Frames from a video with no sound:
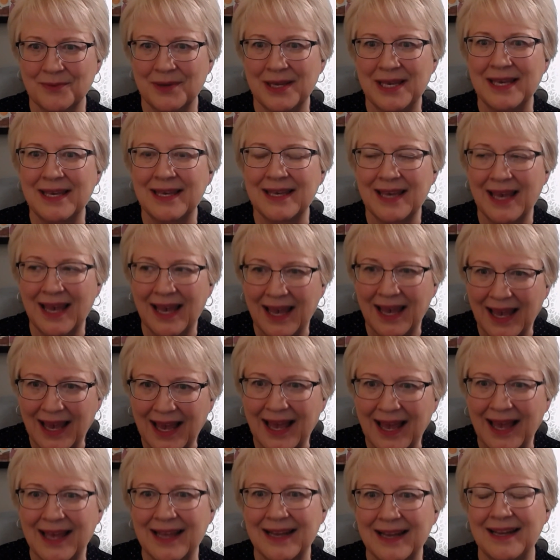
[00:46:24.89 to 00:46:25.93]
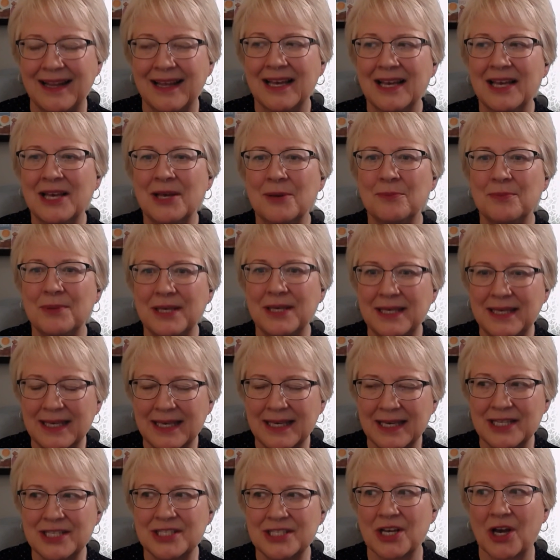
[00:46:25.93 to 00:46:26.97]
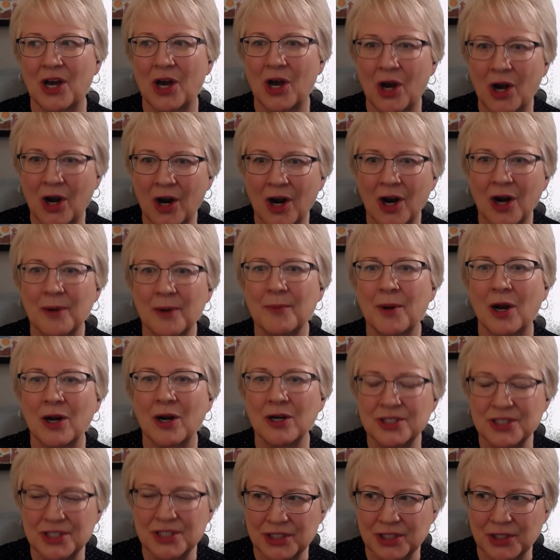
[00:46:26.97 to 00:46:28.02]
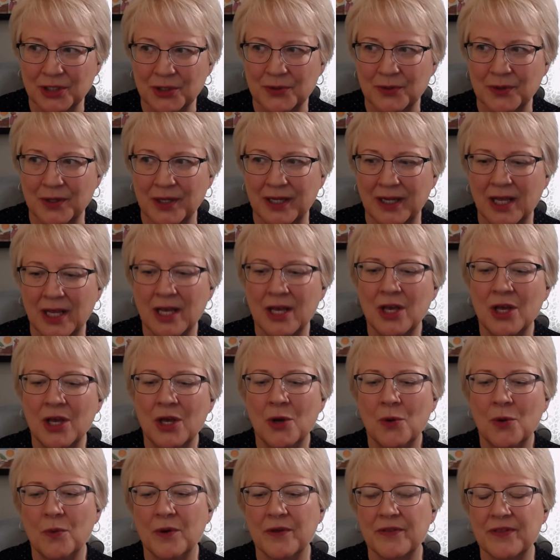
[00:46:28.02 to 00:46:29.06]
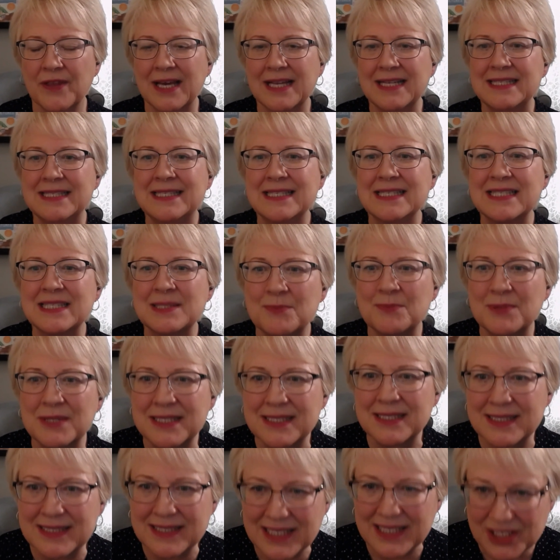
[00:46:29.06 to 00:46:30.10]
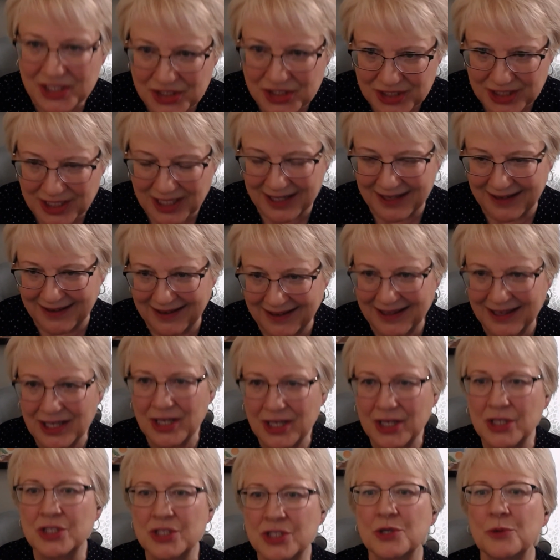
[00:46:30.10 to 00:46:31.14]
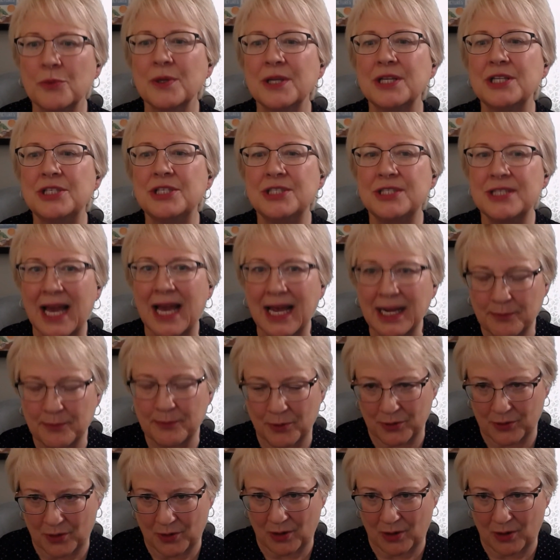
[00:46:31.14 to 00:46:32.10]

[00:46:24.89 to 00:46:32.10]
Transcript: We can begin to arm our children with a disposition to reject mm-hmm.